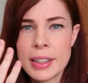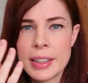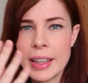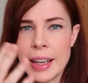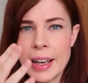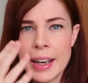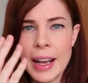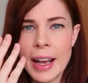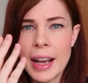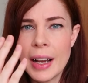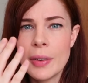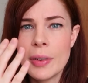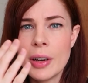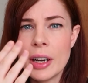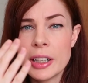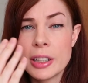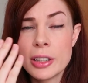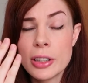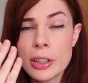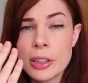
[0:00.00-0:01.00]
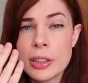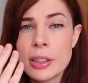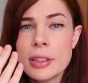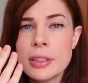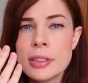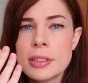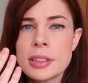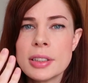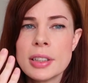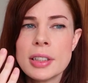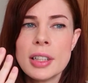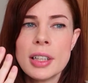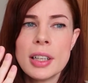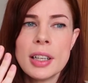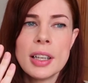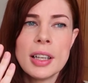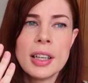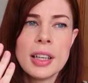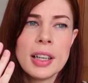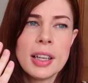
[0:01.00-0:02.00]
get it out, I couldn't.
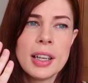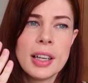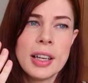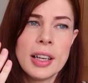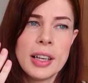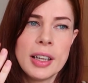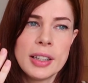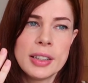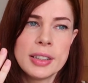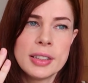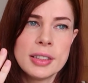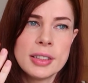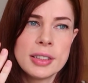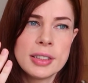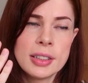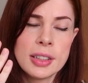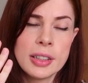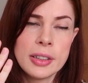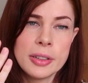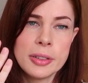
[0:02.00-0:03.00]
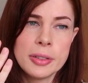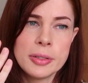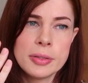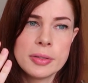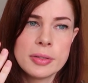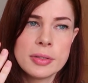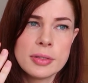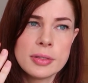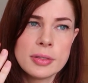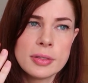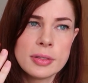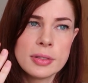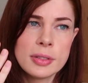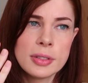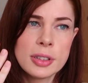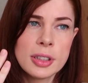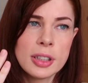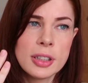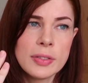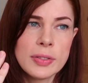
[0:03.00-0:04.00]
And so
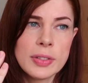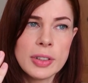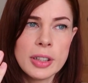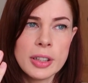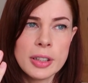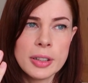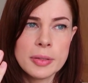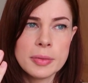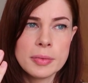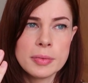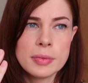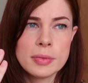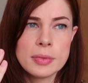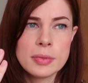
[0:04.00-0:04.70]
kind of the